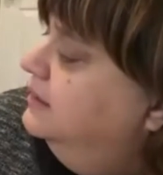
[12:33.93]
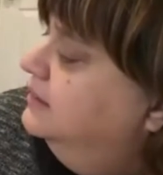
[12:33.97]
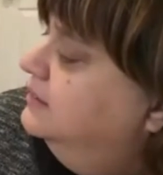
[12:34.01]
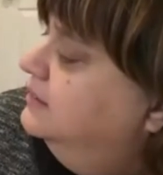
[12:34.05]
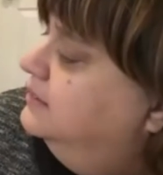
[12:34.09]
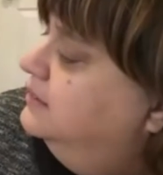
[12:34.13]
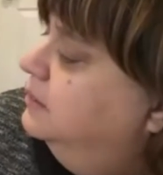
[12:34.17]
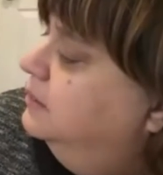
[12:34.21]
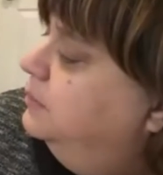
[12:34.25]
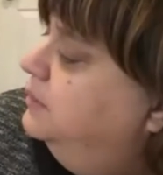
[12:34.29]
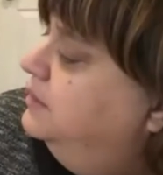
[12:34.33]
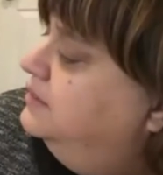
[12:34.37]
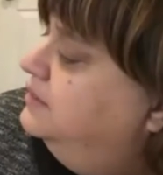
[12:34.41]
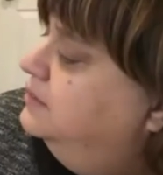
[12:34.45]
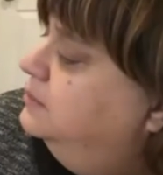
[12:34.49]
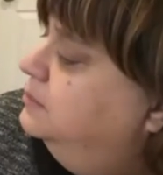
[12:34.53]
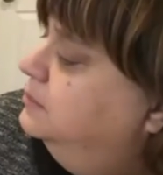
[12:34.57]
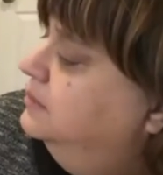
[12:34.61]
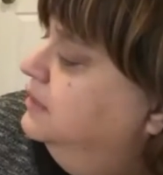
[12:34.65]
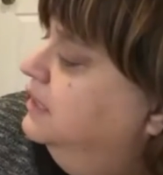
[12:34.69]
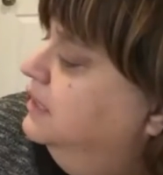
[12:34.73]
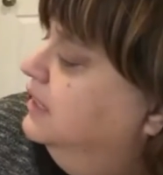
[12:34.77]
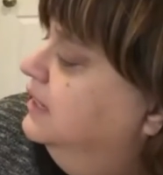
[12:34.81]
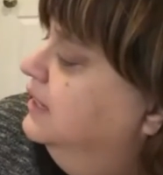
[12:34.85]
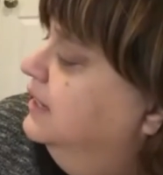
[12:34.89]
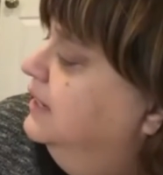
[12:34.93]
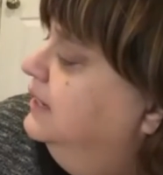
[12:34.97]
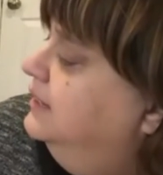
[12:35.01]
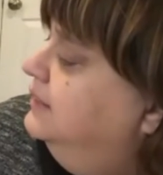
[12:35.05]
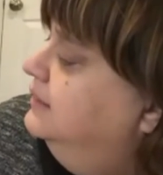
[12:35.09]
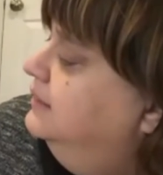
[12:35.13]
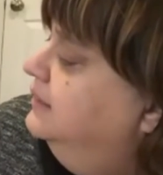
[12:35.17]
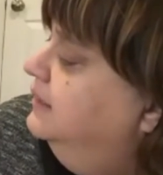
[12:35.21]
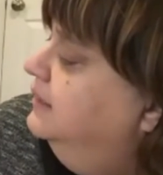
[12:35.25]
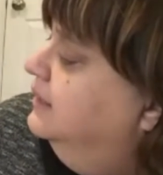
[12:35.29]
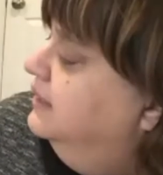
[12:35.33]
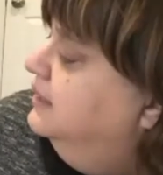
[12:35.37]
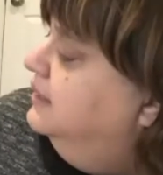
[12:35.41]
So we do
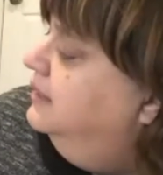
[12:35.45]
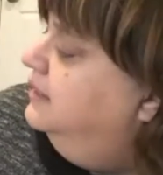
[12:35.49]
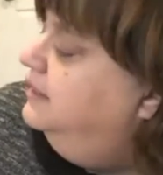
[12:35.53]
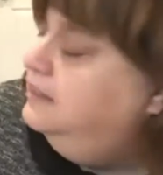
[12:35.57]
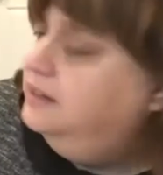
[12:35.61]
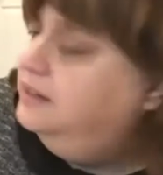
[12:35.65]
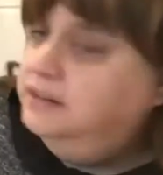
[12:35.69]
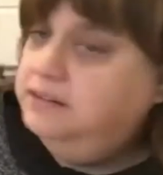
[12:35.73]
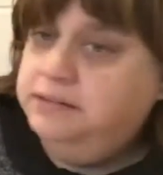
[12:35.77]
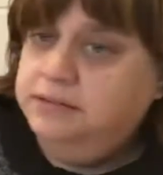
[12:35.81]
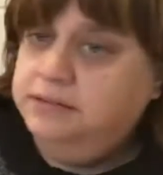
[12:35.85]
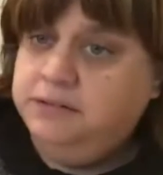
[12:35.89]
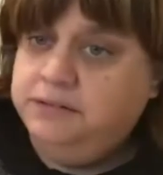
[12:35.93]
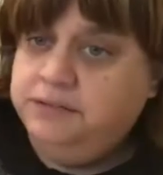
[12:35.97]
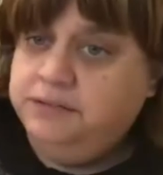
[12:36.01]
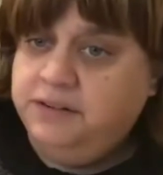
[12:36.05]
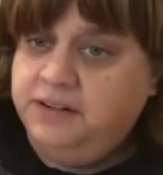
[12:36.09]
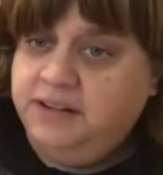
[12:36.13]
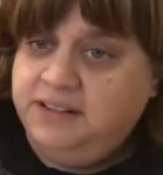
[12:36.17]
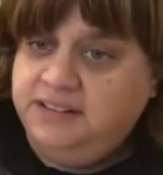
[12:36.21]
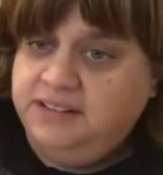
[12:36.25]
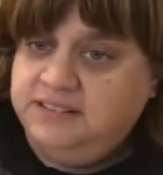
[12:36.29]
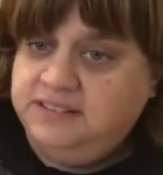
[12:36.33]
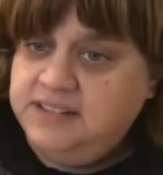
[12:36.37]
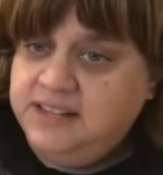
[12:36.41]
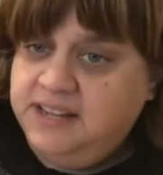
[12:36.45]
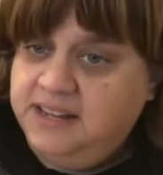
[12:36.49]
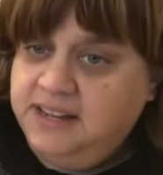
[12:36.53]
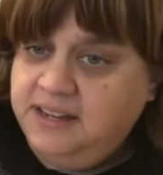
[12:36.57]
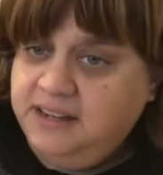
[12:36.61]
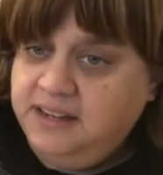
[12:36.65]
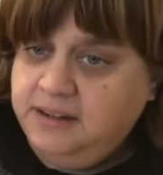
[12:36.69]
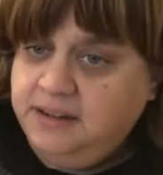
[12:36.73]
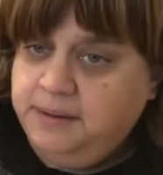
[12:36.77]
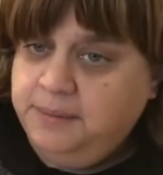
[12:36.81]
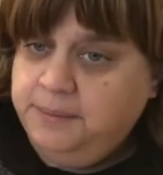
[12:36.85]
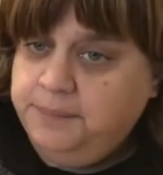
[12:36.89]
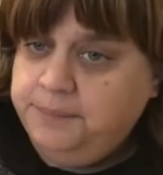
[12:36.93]
line, line for his
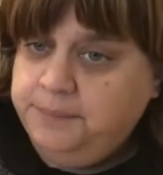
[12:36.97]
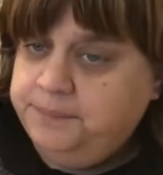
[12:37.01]
neck,